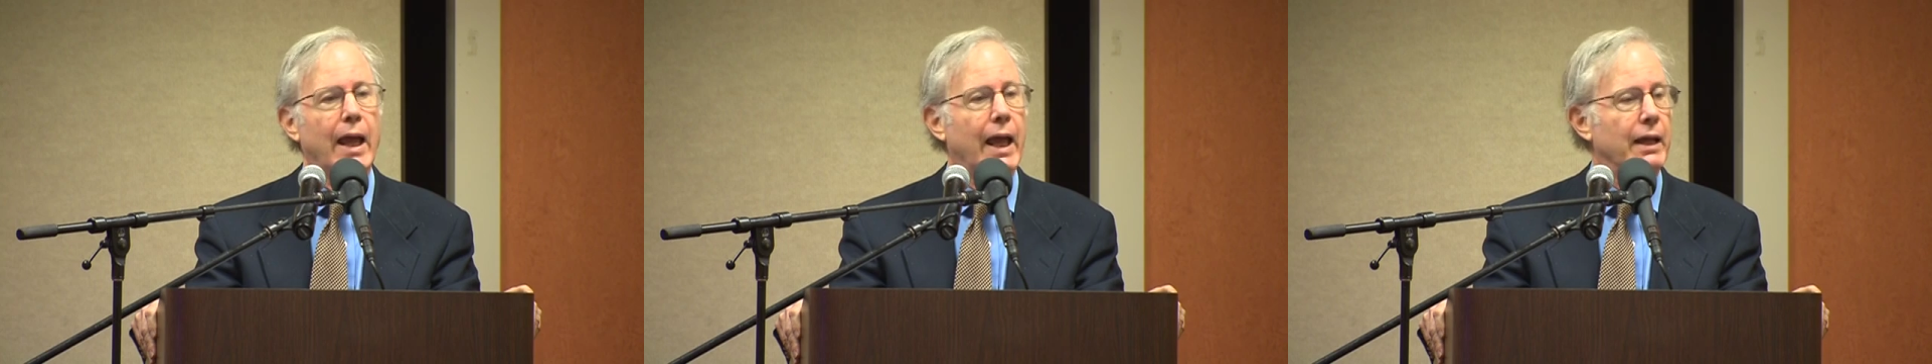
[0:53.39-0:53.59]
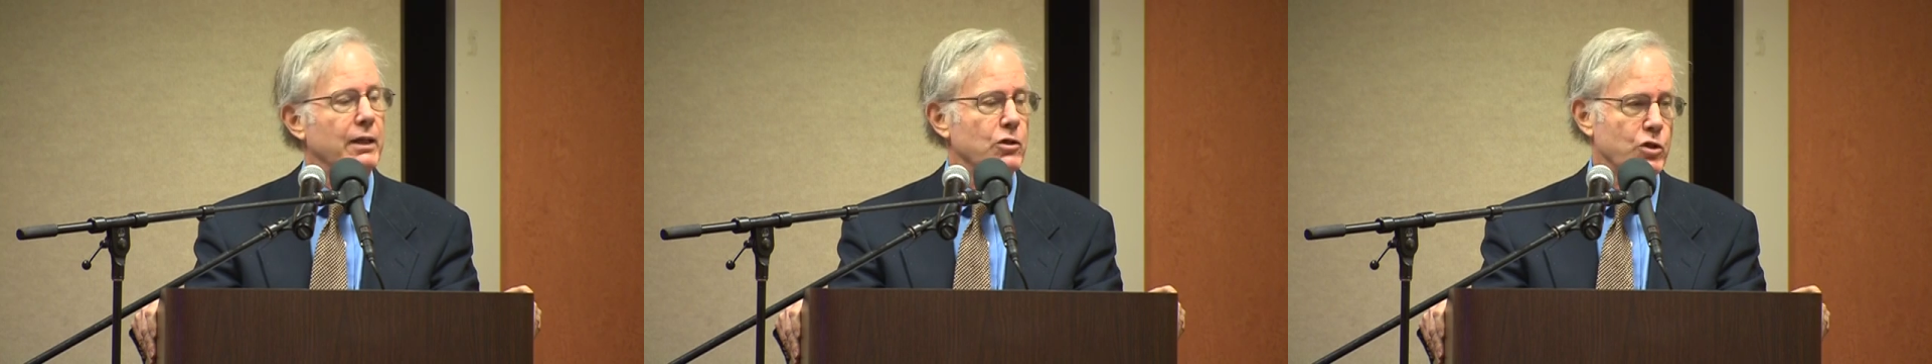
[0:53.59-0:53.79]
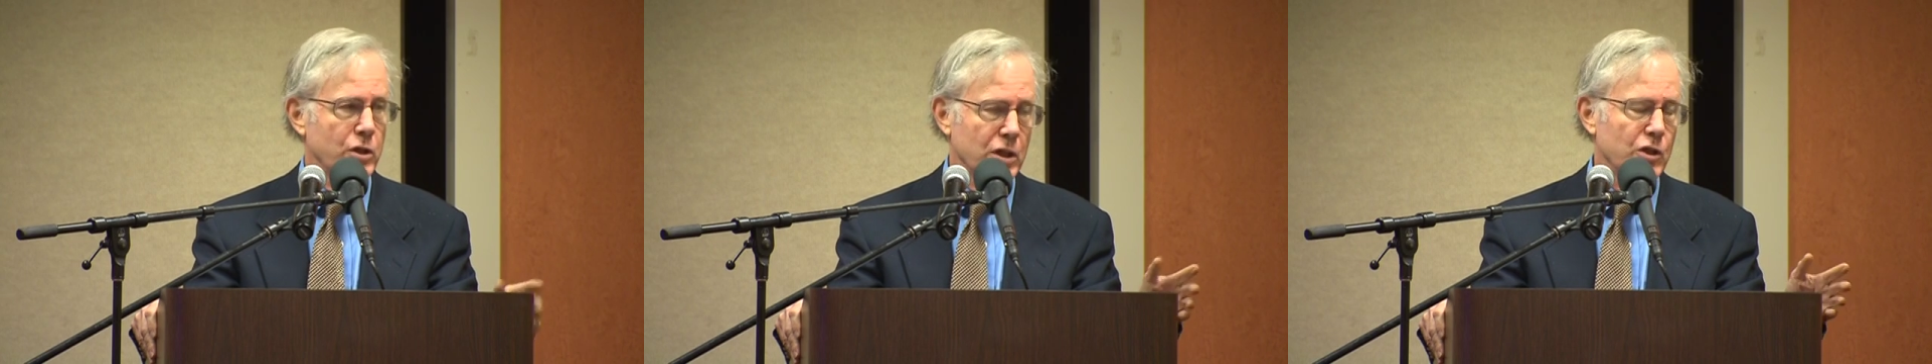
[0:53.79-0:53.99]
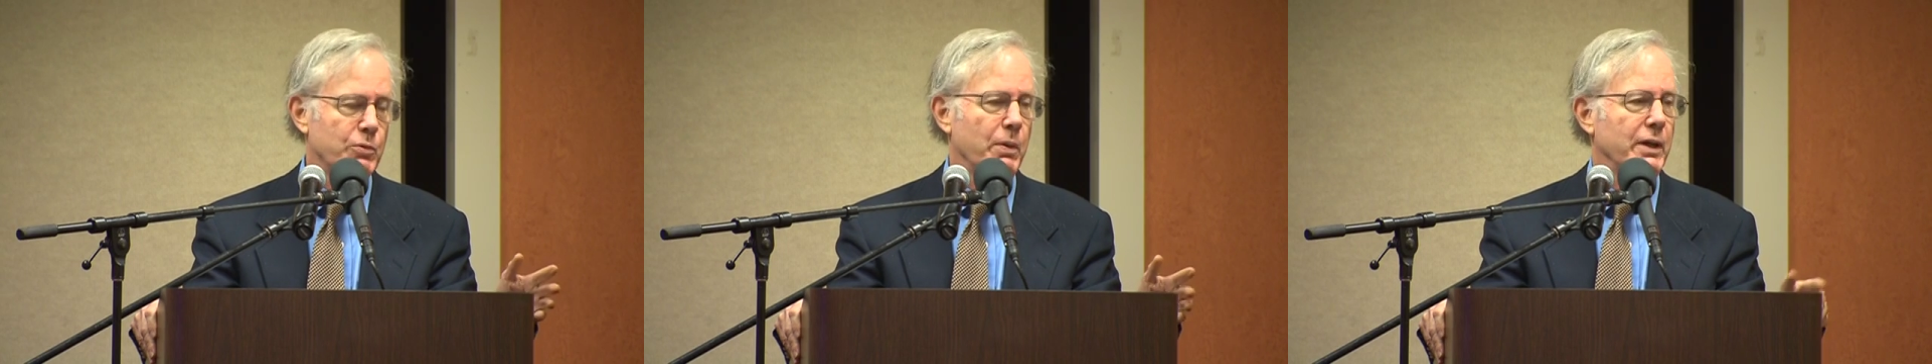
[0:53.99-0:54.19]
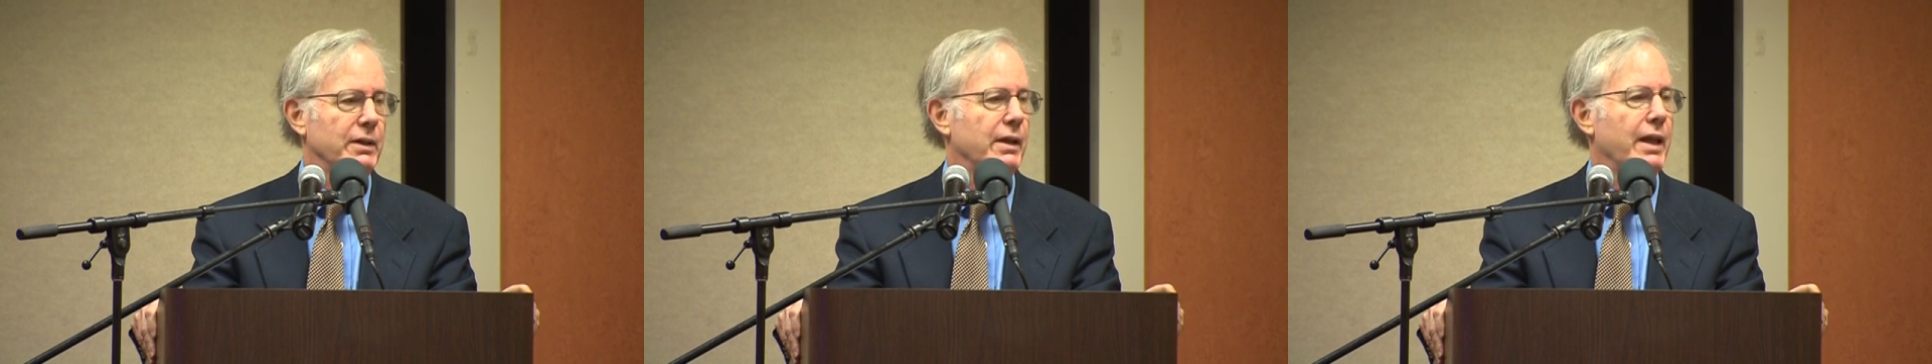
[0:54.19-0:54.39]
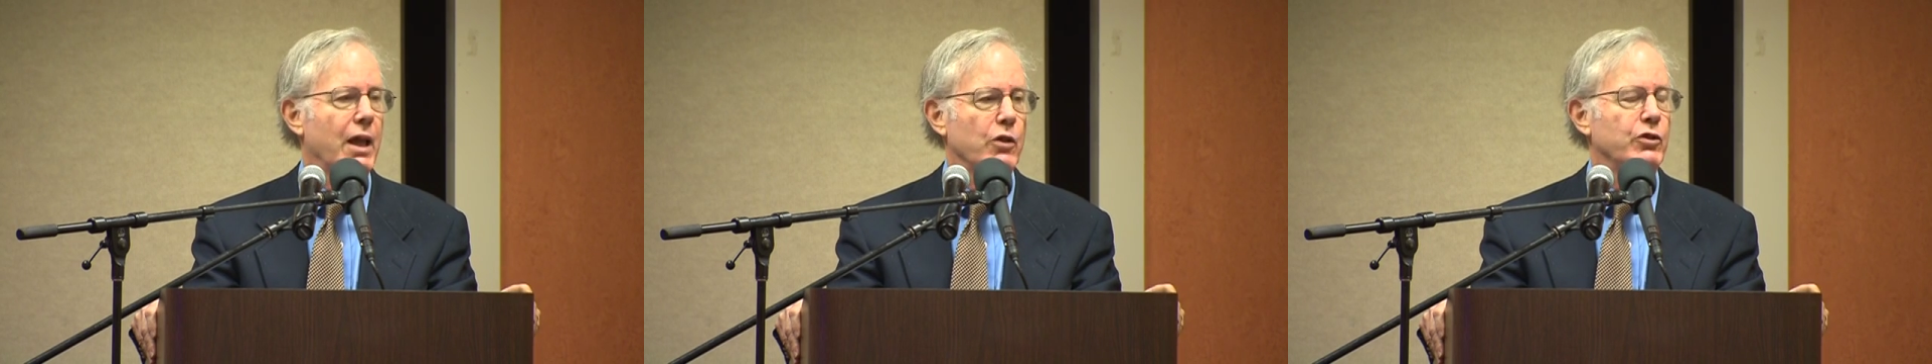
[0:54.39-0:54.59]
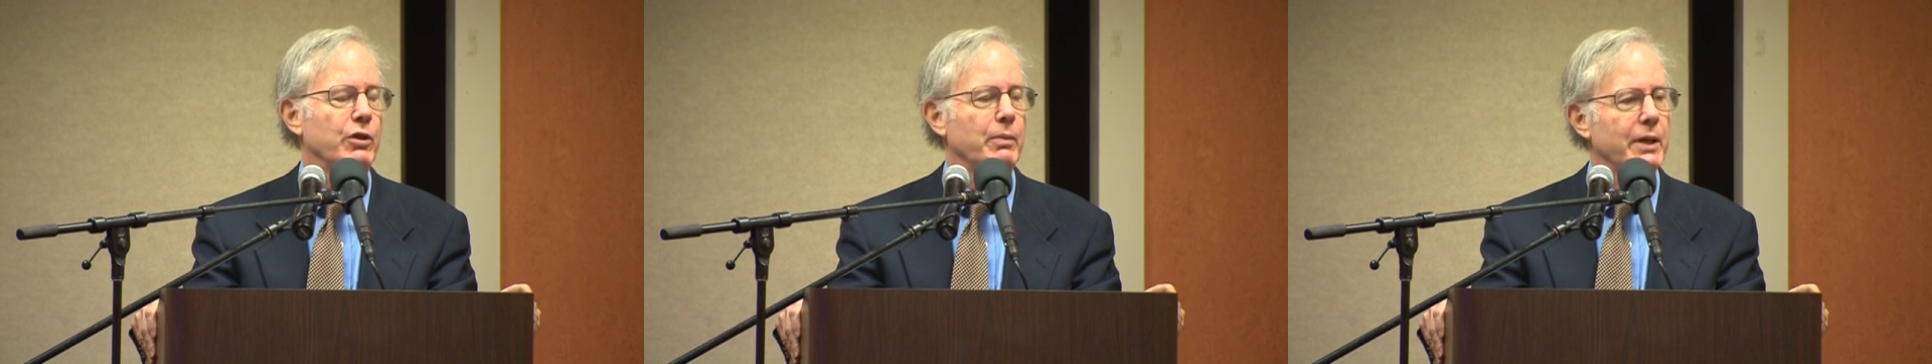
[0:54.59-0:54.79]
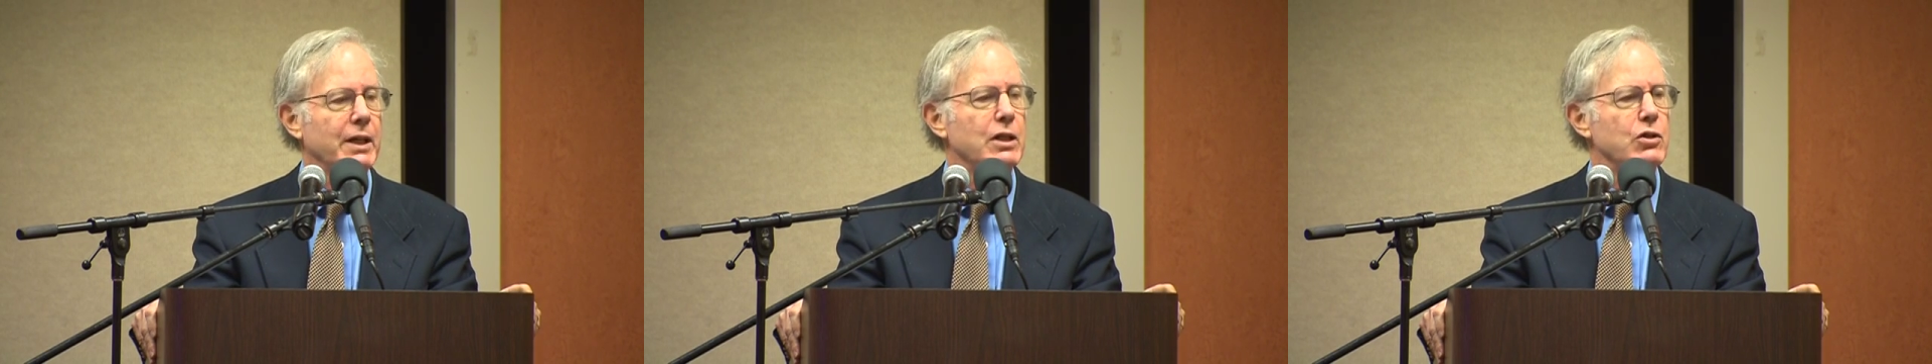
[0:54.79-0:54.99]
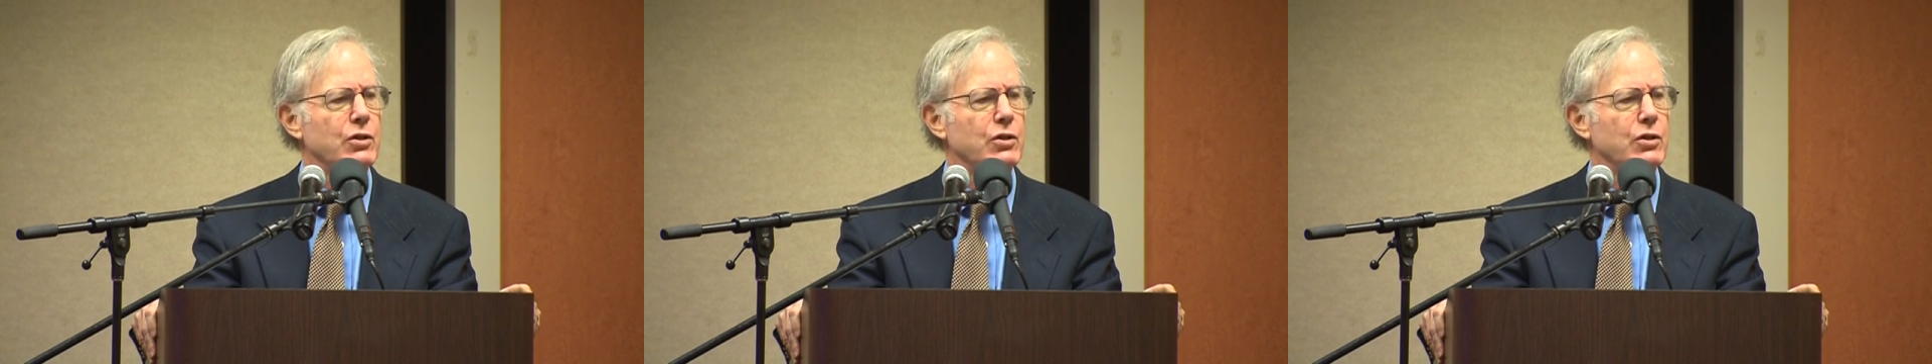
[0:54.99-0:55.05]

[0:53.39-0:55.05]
And as she explained to the House committee,